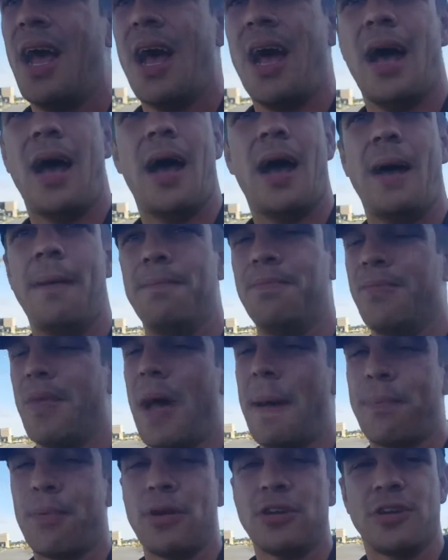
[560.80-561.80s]
uh,
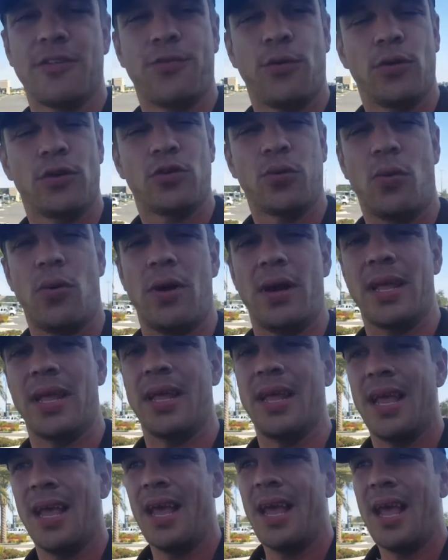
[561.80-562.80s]
Operation
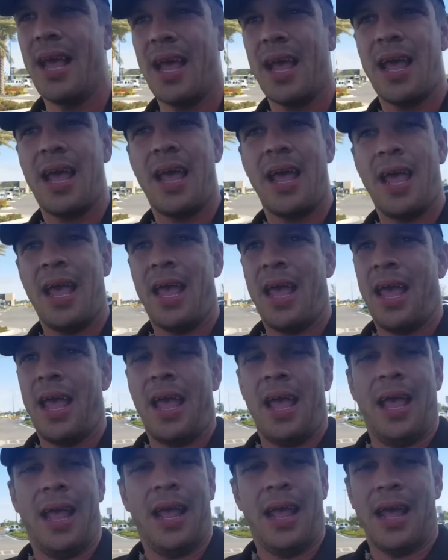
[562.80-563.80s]
420.
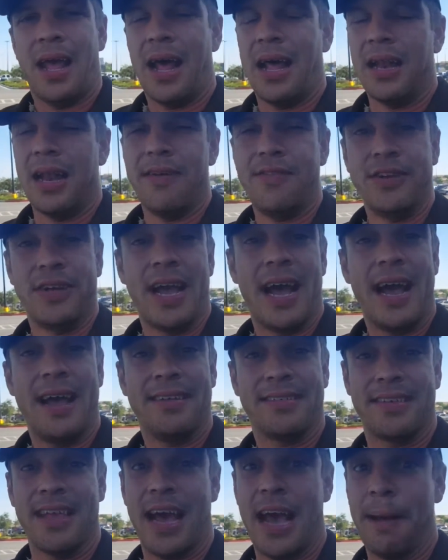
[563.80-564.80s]
I love you
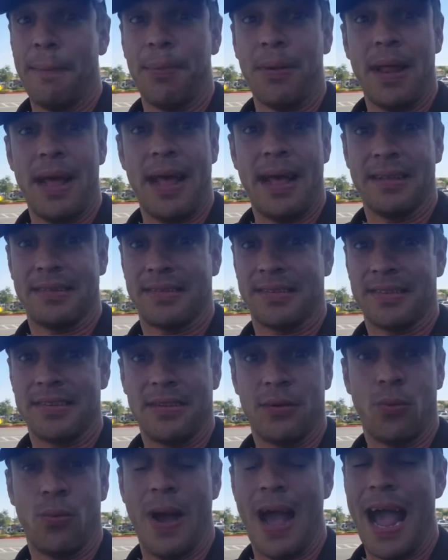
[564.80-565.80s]
guys. God
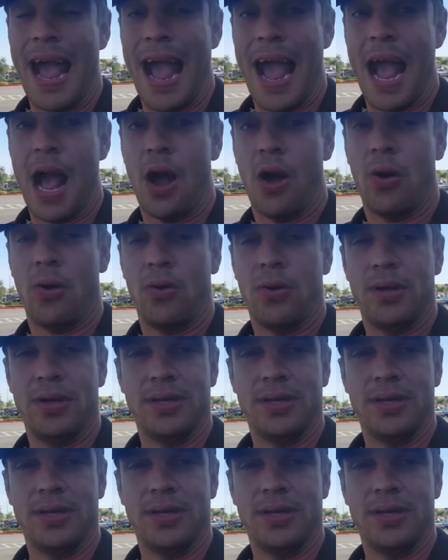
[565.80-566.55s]
bless. Wow.